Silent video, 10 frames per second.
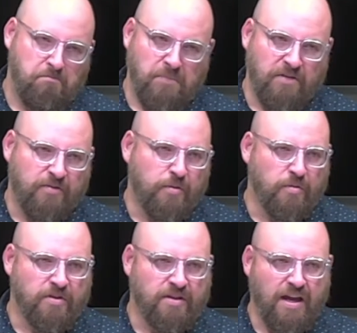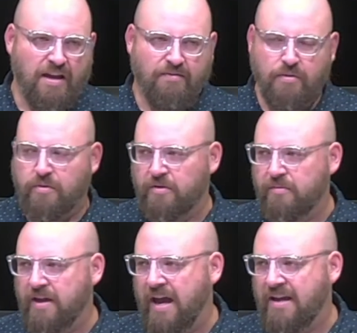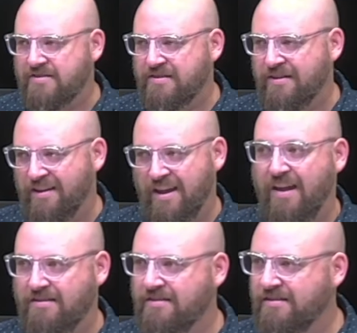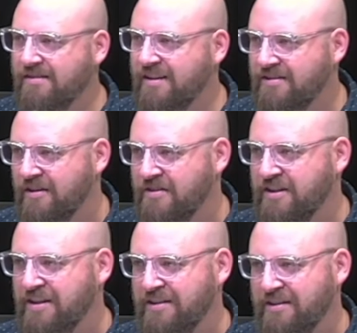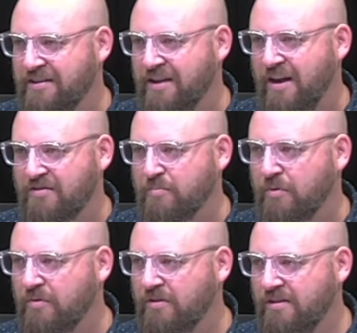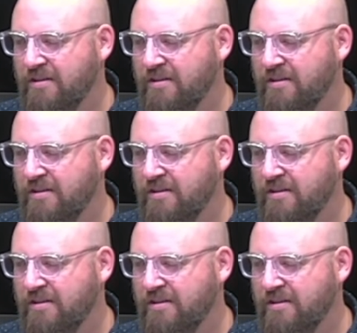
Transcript: If you were to be asked again to articulate the gospel,